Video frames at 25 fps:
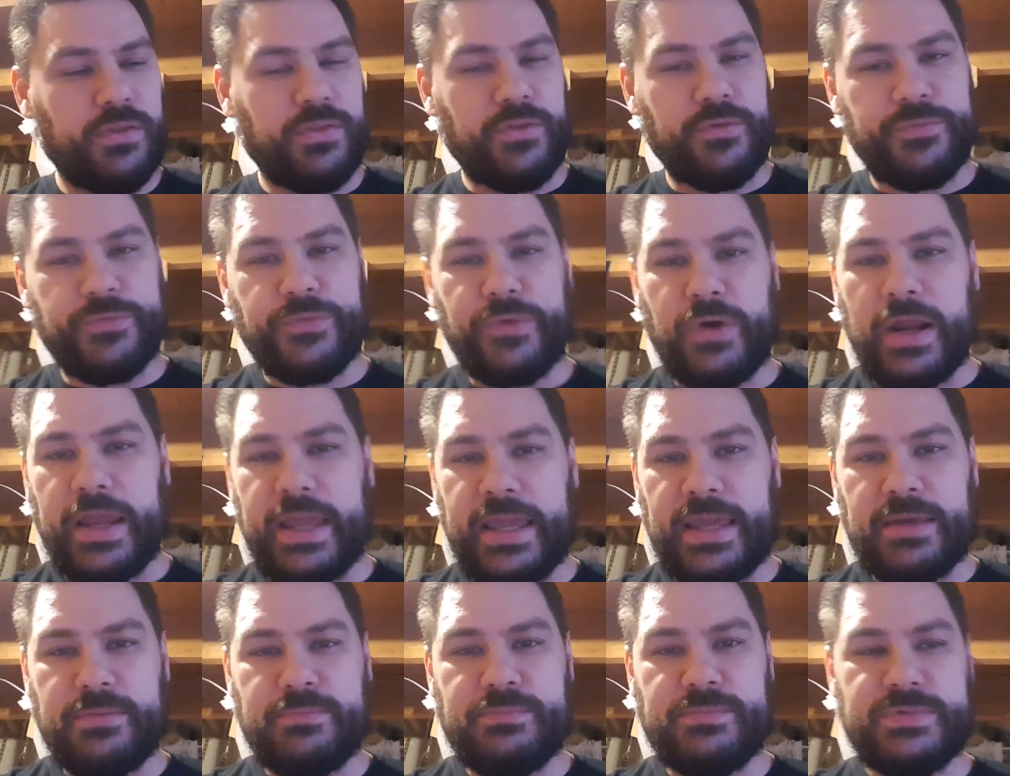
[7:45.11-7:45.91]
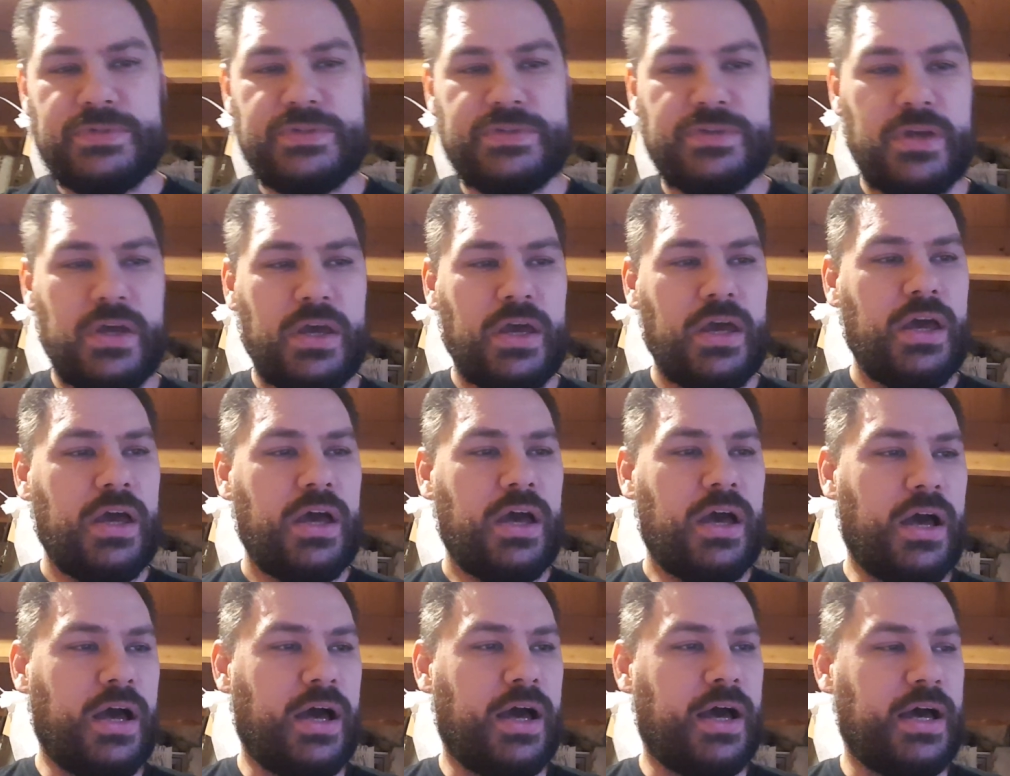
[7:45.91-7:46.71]
frames.
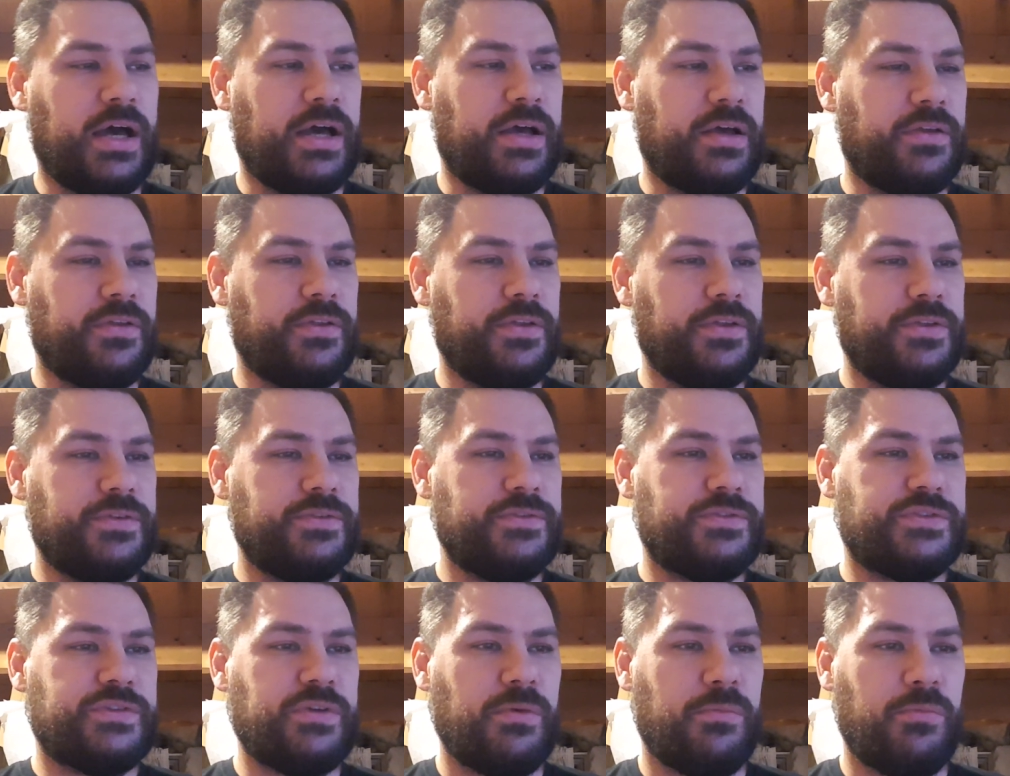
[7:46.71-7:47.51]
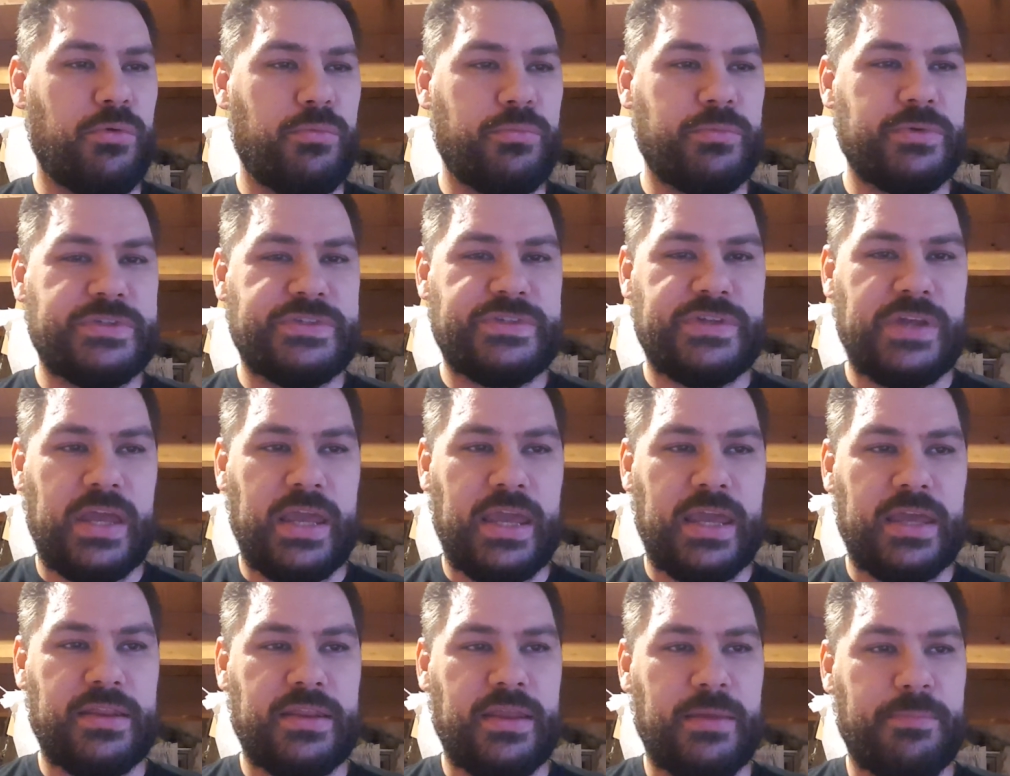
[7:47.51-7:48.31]
Someone was
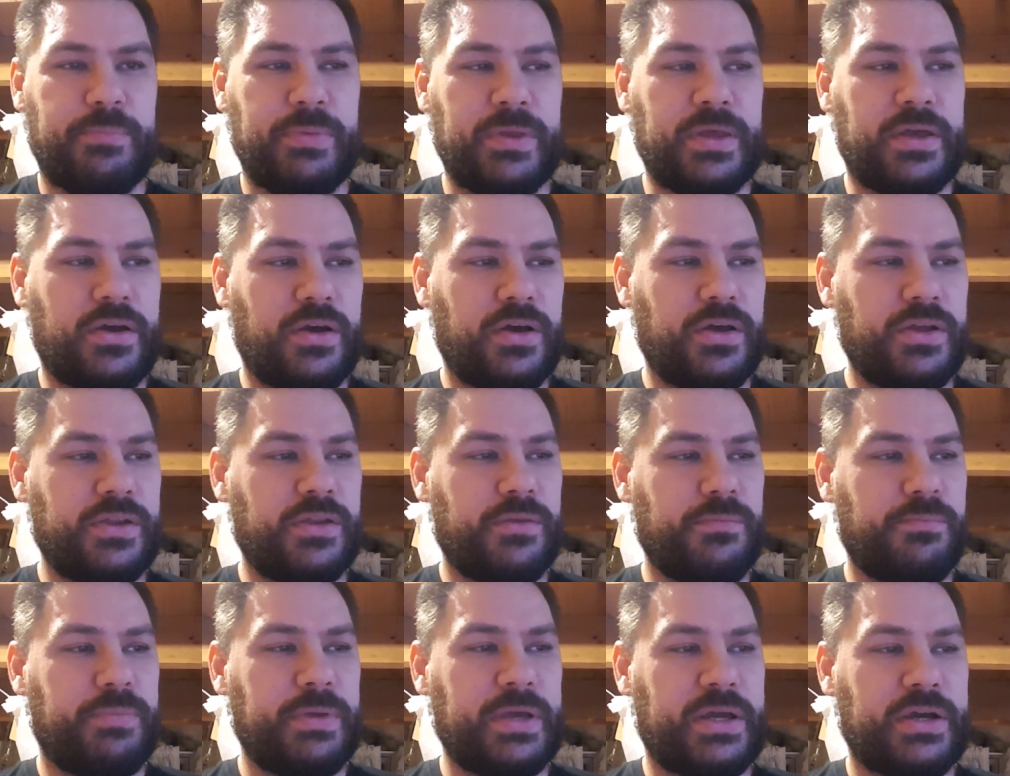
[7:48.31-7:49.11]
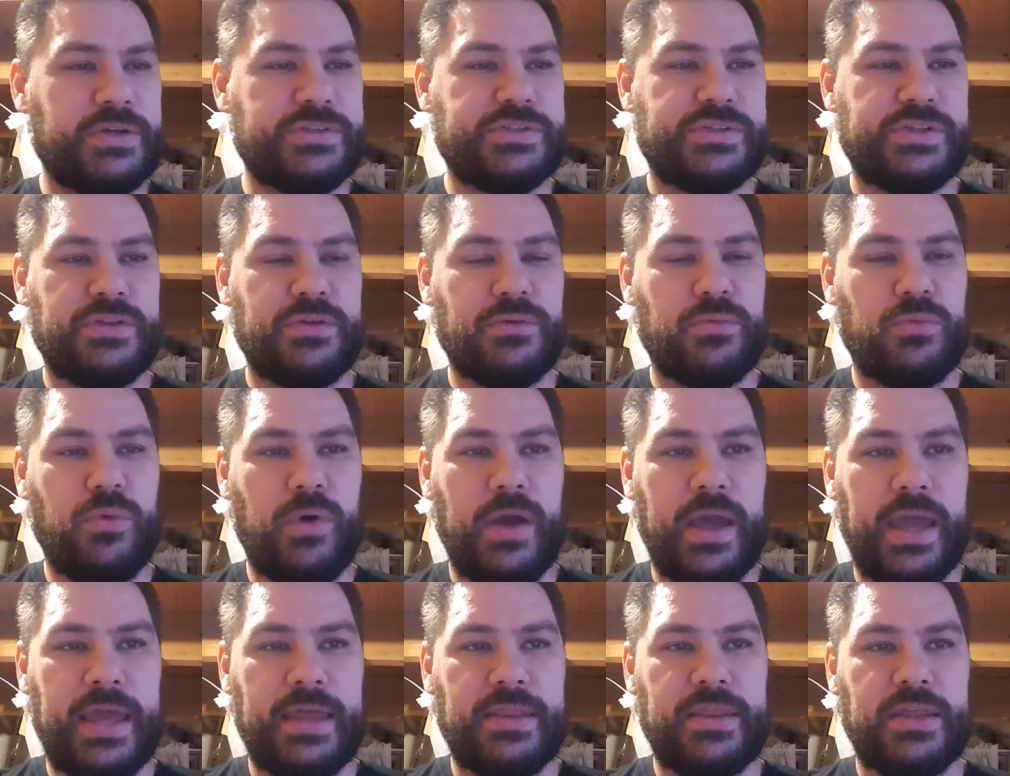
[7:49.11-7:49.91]
saying that because of the
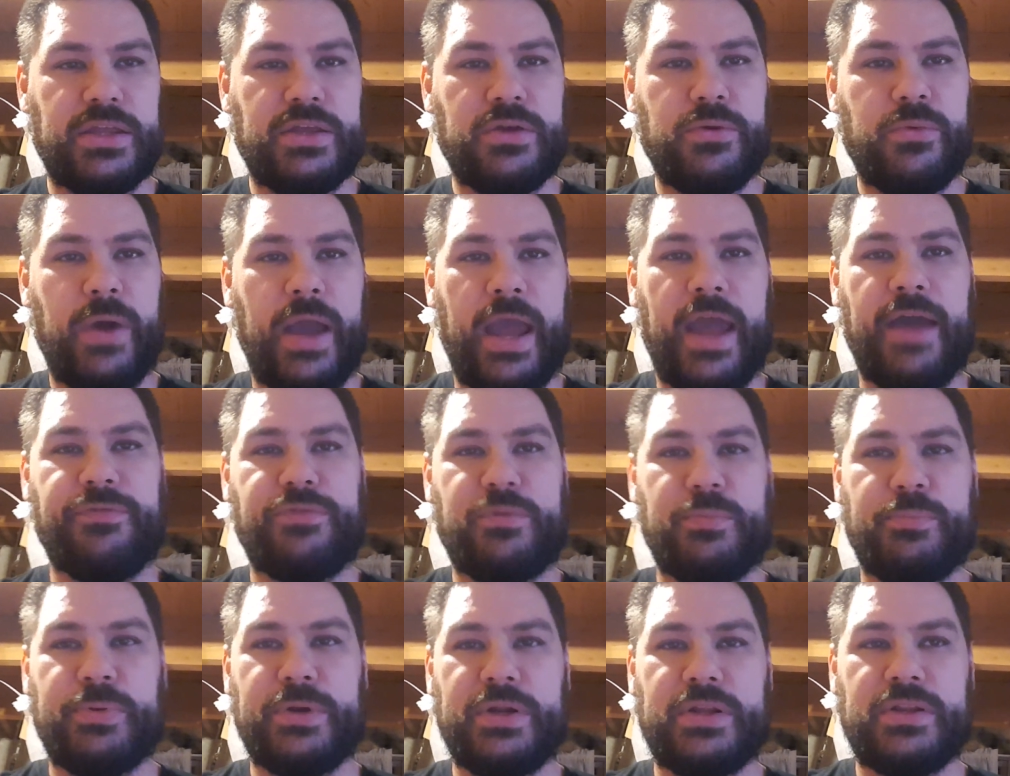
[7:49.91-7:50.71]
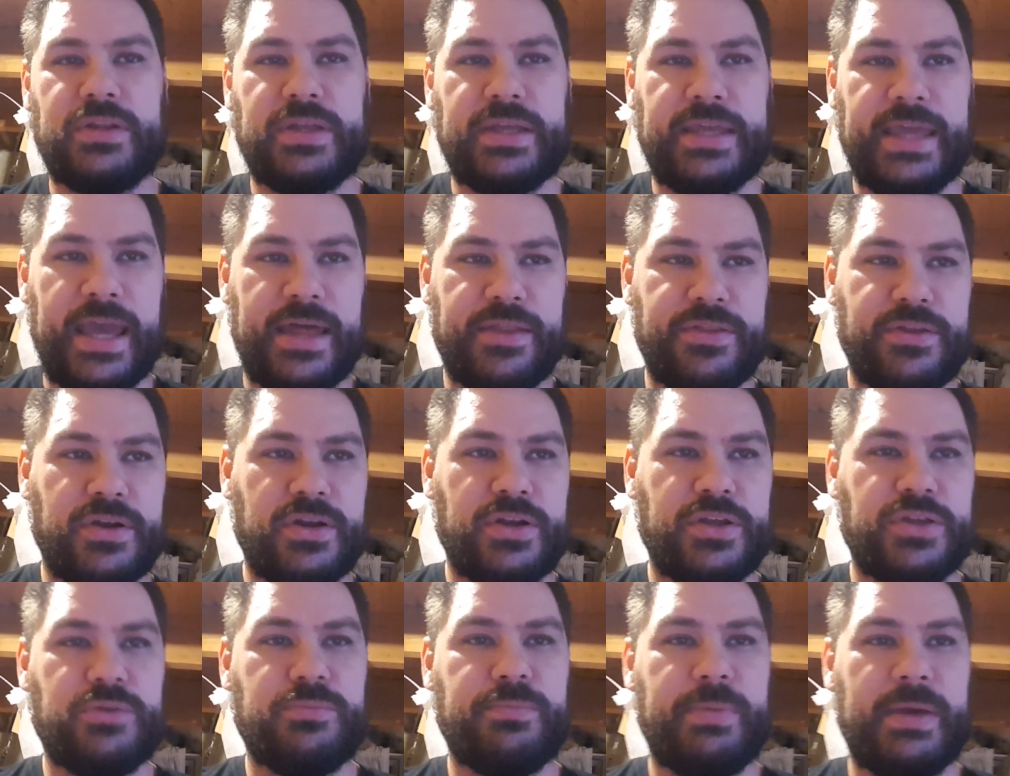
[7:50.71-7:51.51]
way that you have to put it together,
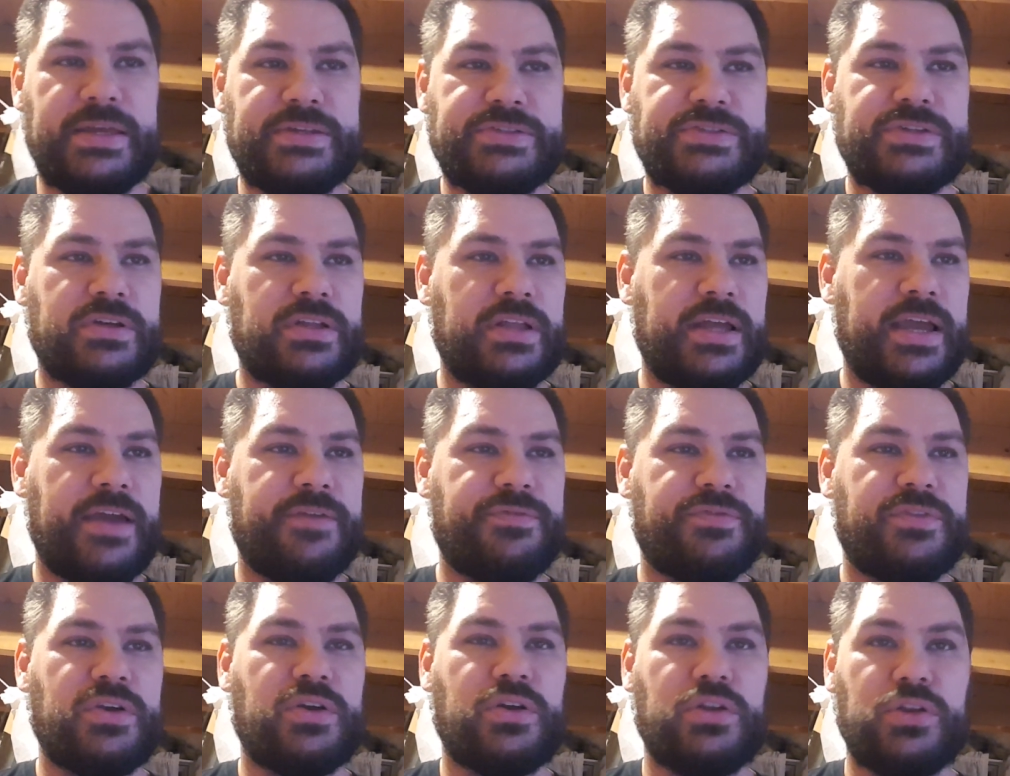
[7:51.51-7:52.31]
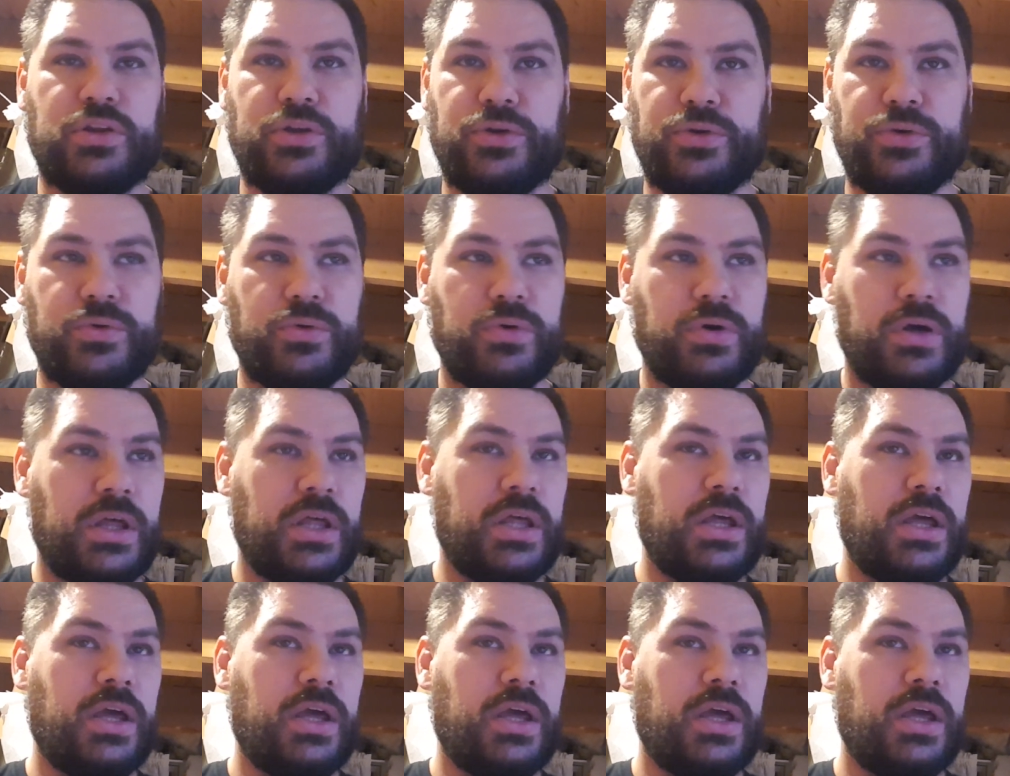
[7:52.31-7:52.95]
you basically have to glue